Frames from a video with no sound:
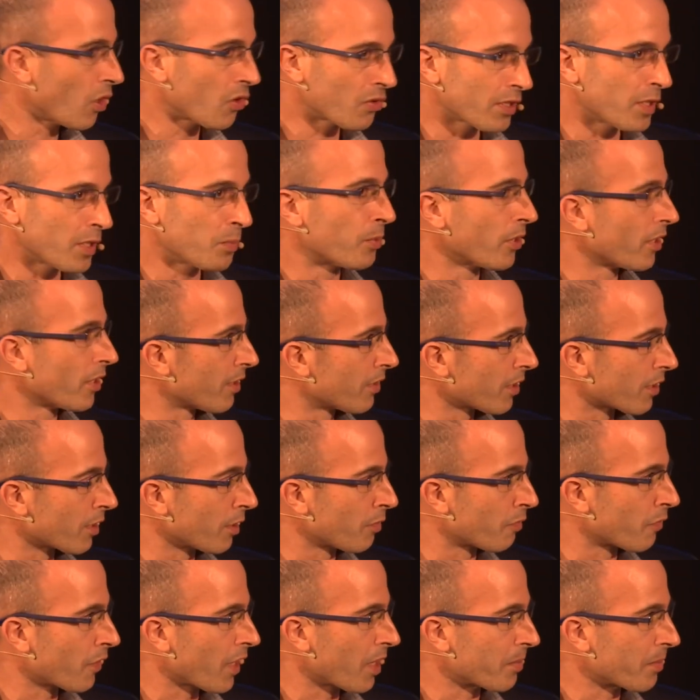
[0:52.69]
only
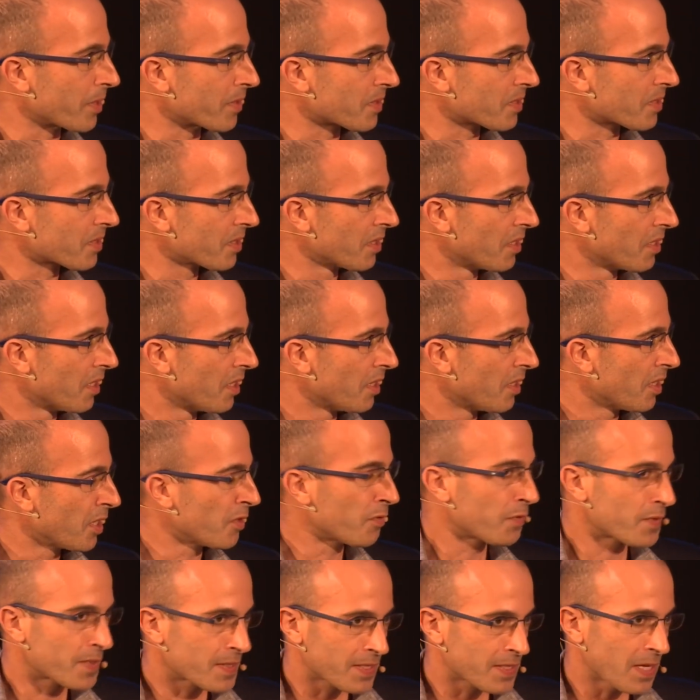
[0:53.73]
political famines.
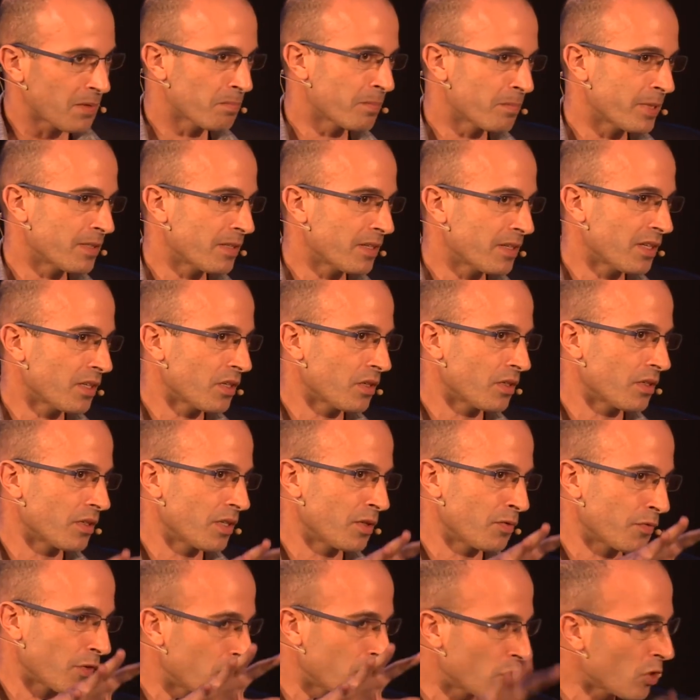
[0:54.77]
If somebody,
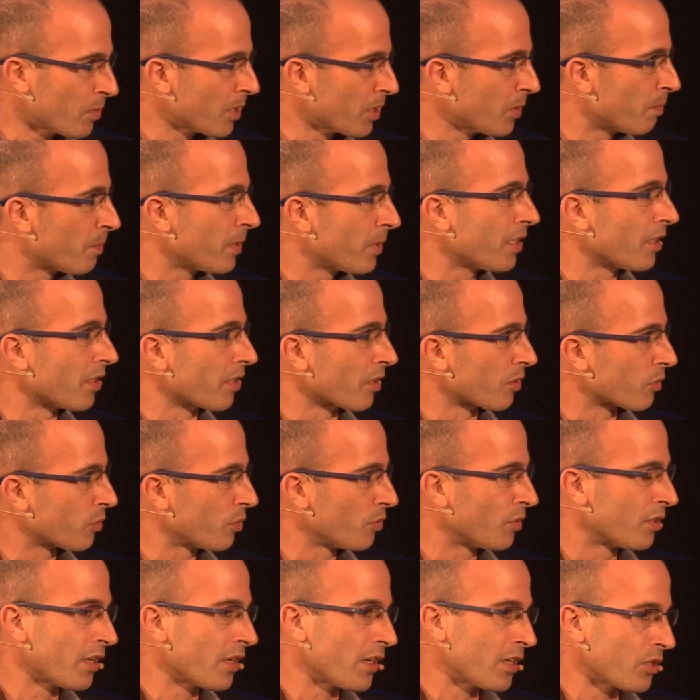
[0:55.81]
if a human being
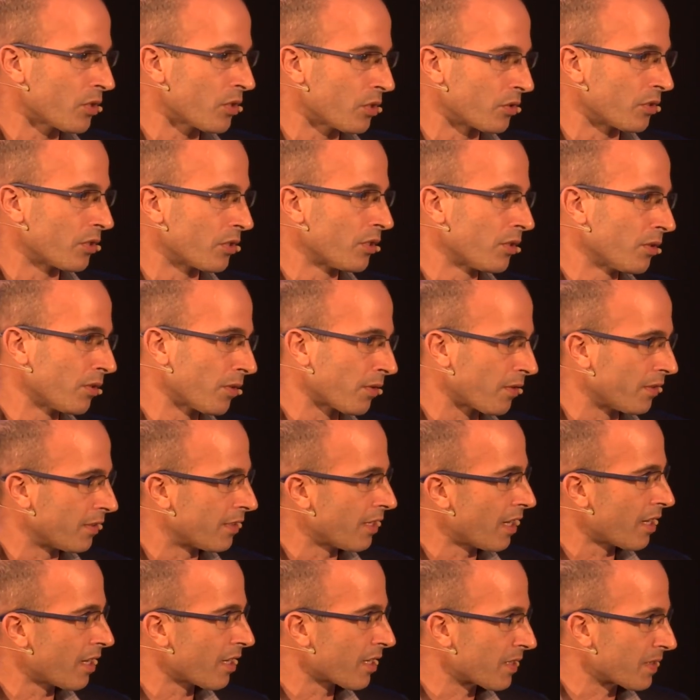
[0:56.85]
today on earth
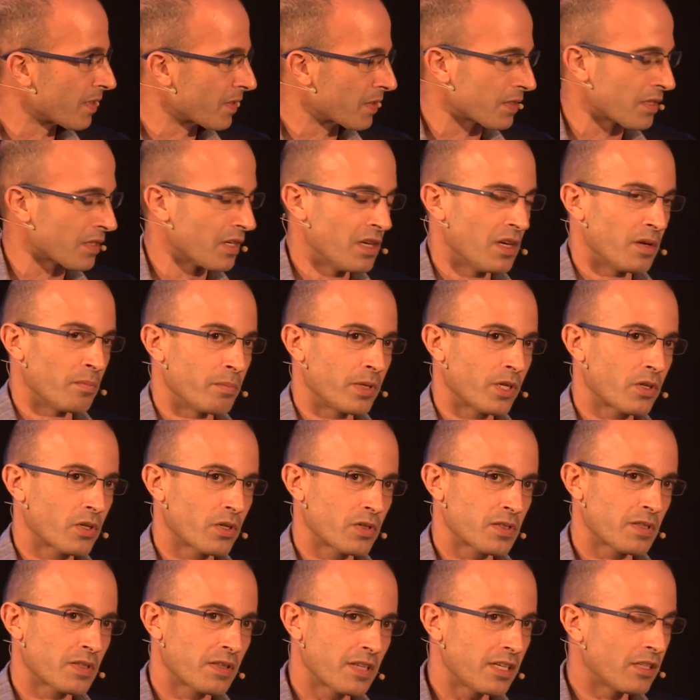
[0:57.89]
dies
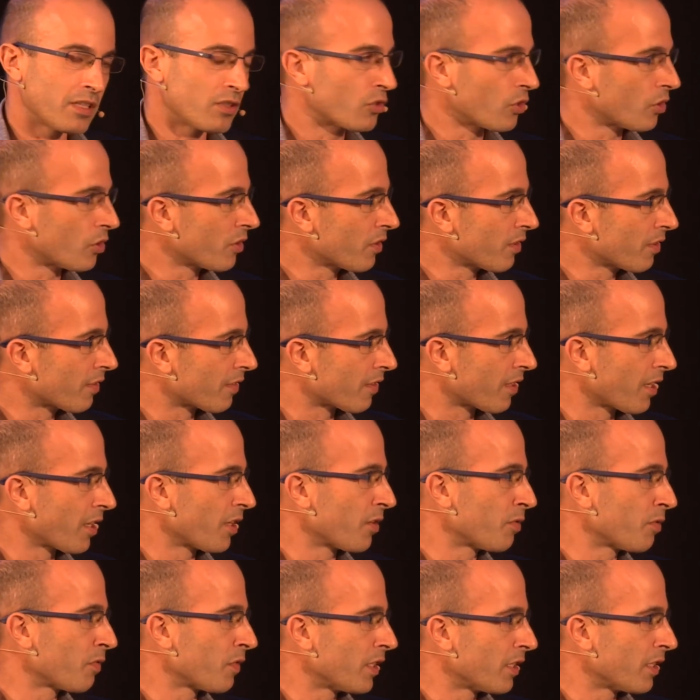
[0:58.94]
because they don't
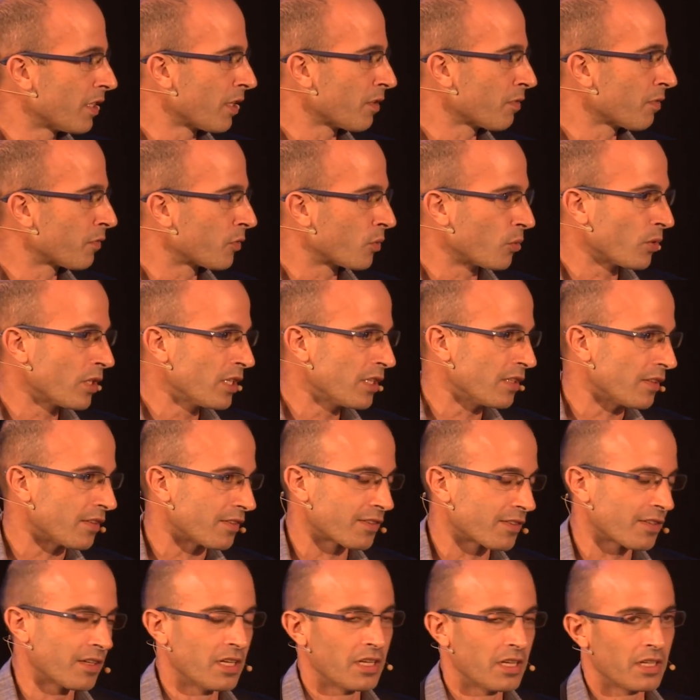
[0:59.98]
have enough to
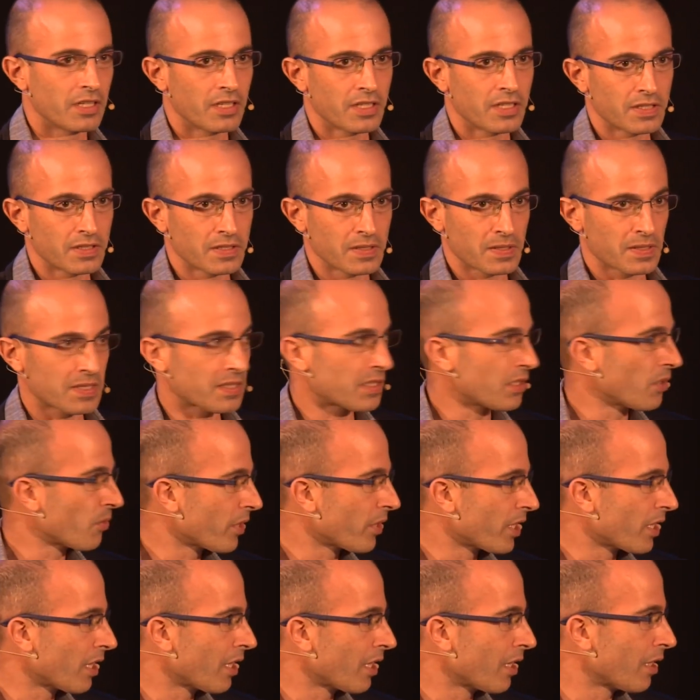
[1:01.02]
eat, in
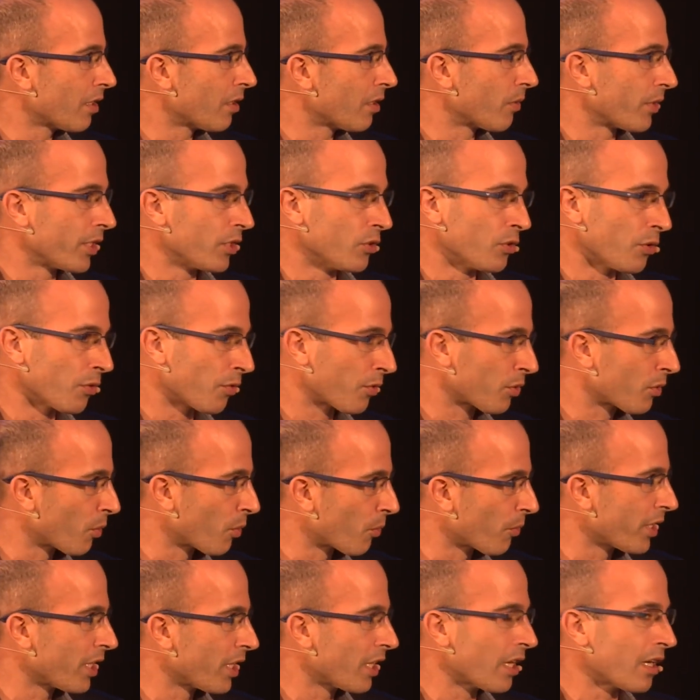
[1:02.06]
Syria or in North
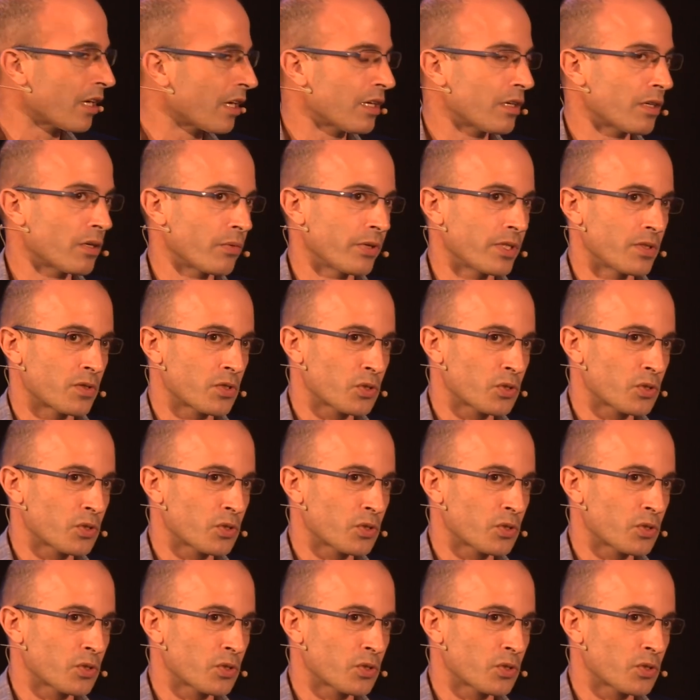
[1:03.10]
Korea or in